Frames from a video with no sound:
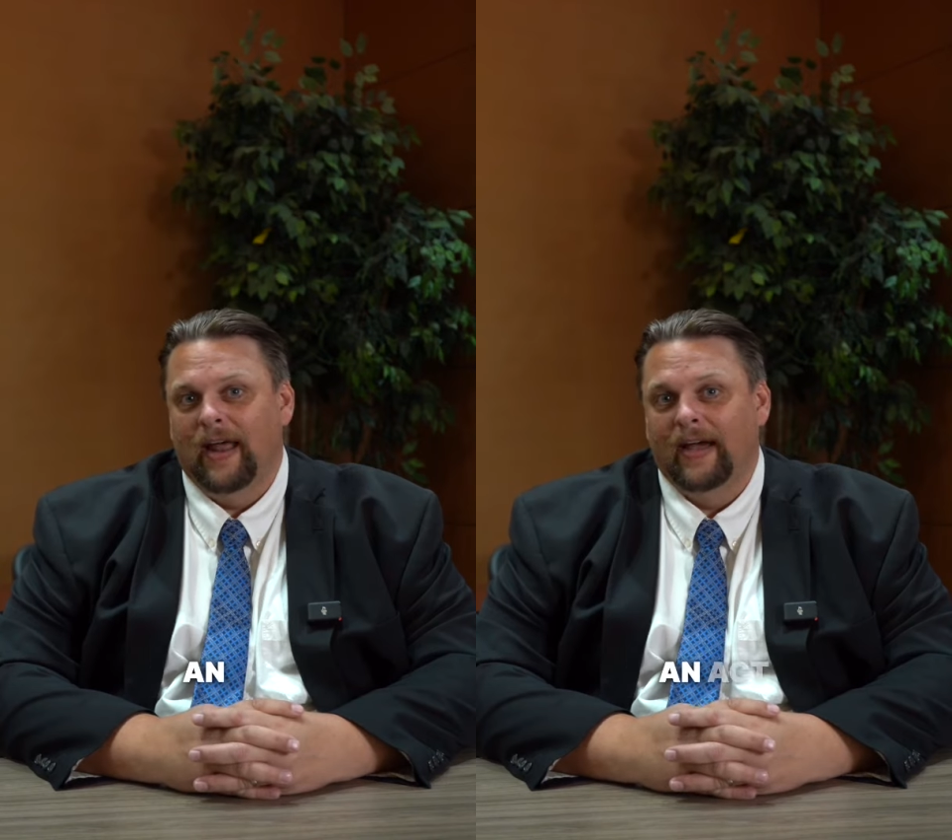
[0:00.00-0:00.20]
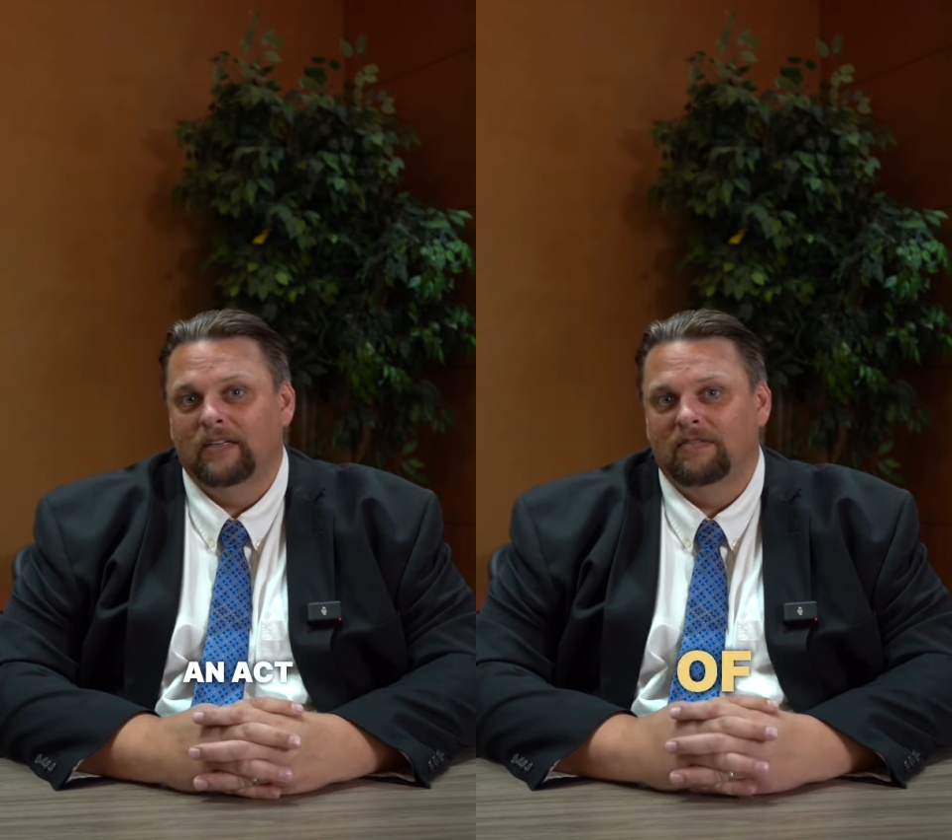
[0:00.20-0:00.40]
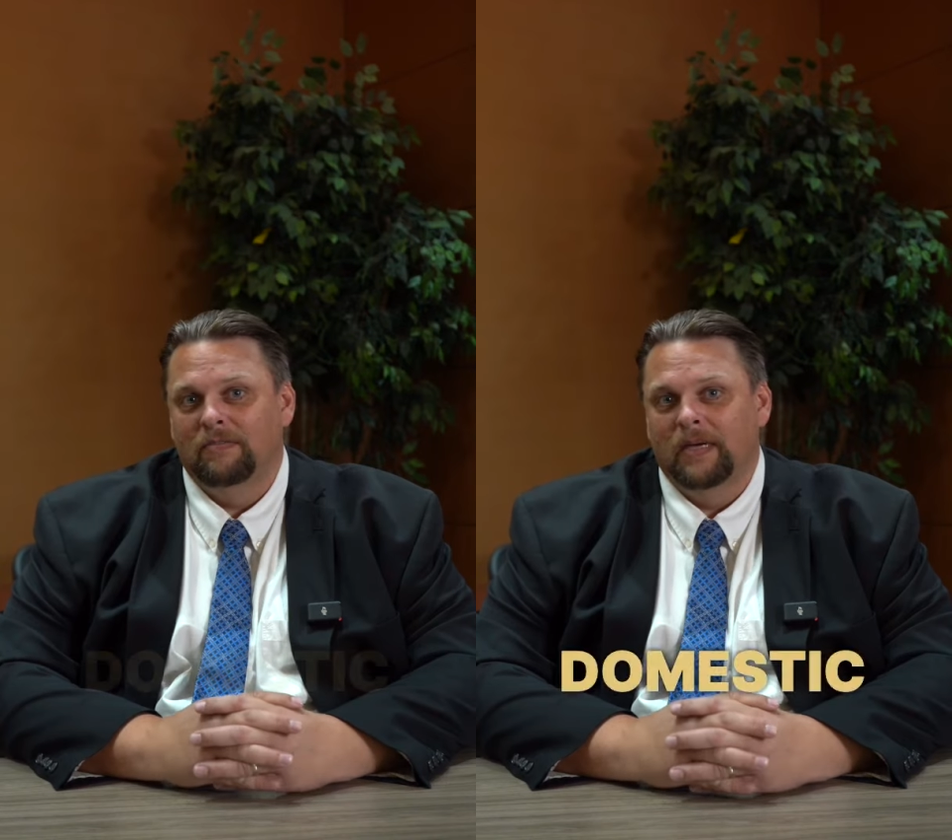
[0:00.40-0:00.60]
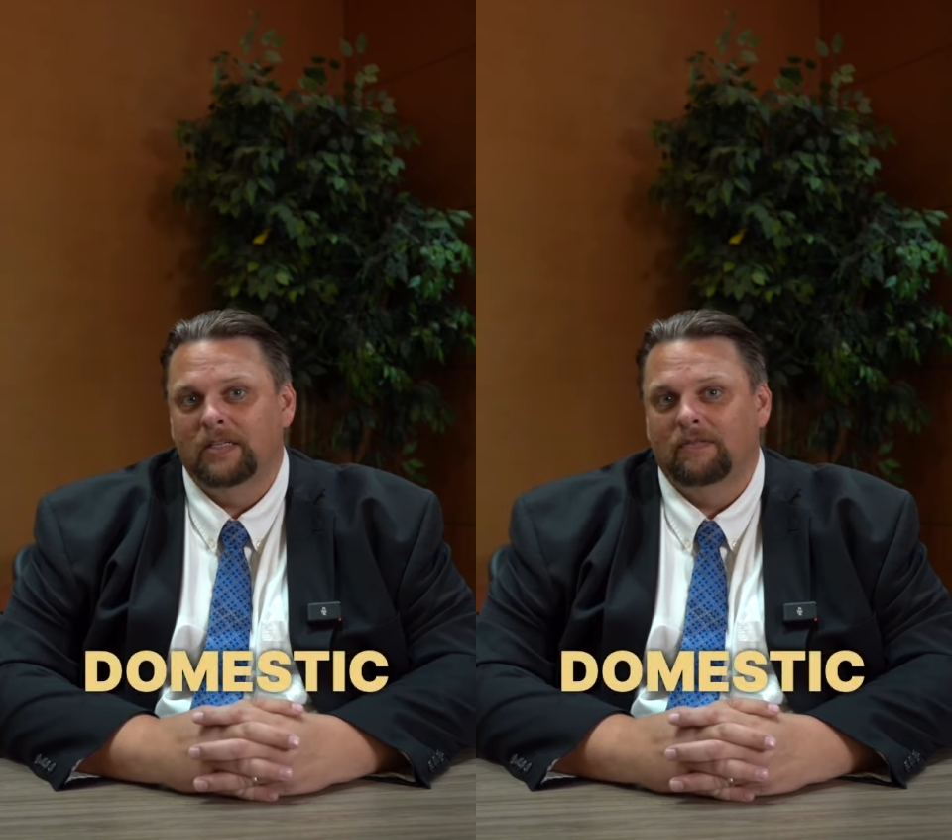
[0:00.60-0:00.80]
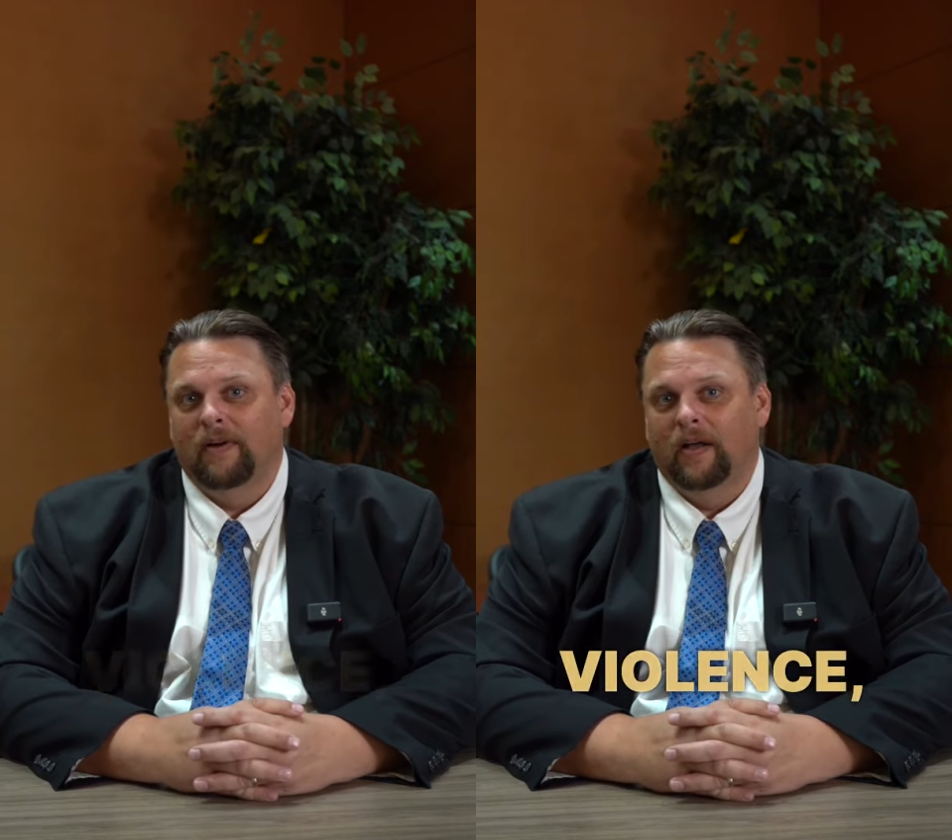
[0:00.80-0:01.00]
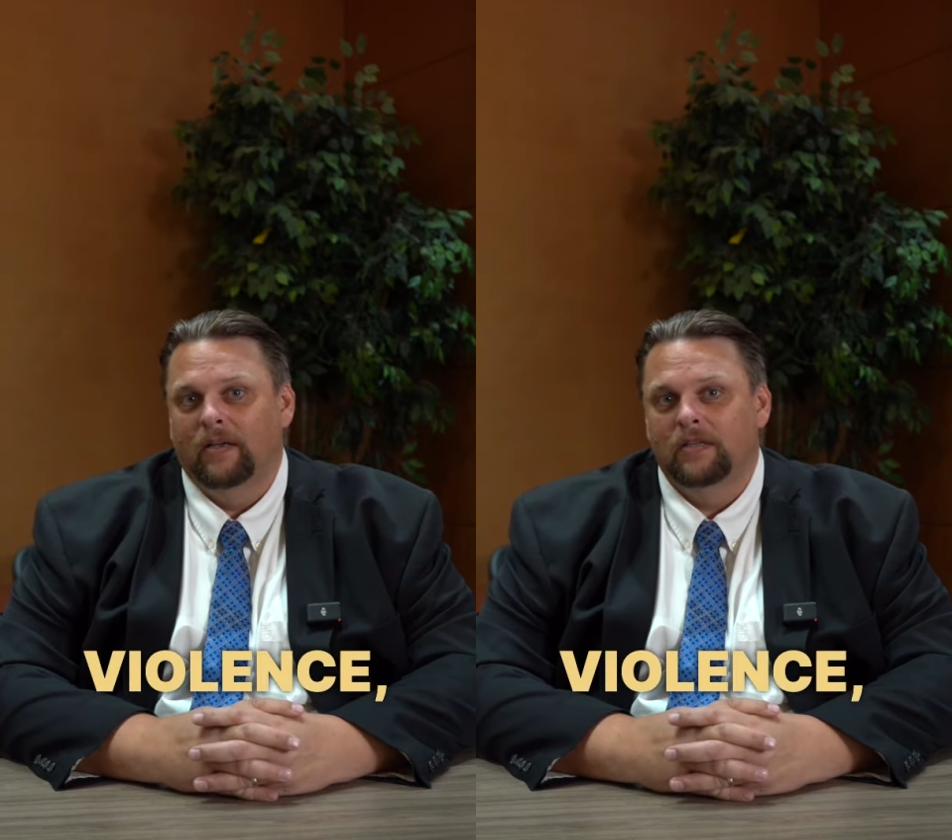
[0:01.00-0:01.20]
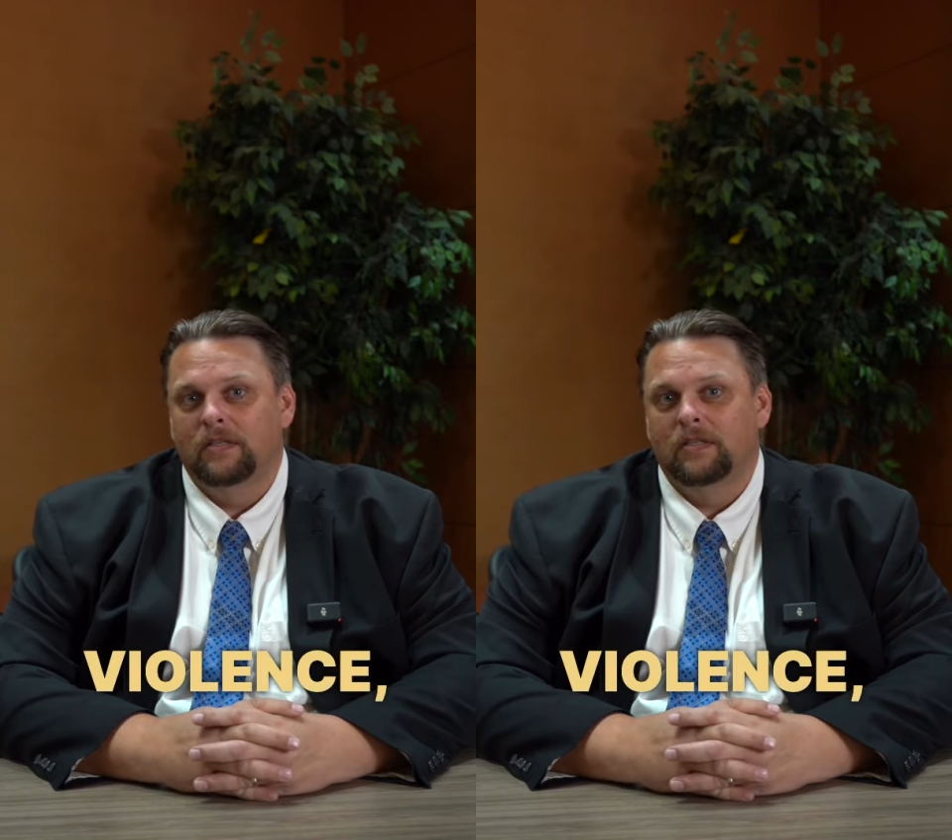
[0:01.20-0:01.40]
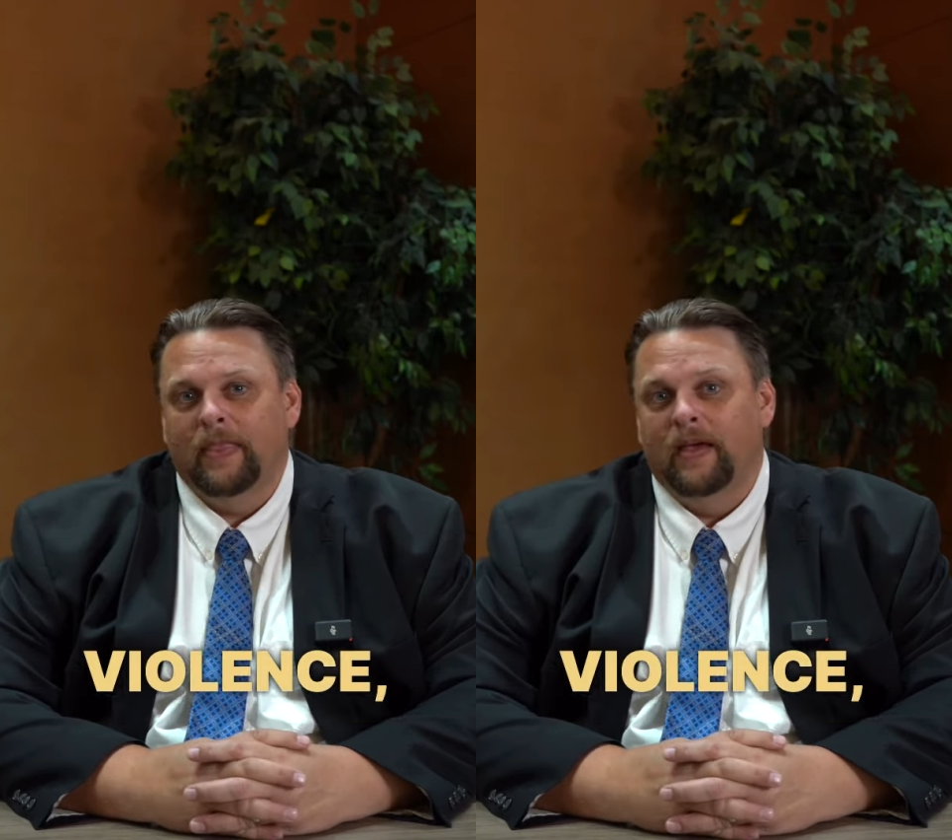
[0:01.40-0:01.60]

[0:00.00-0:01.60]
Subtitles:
act of domestic violence.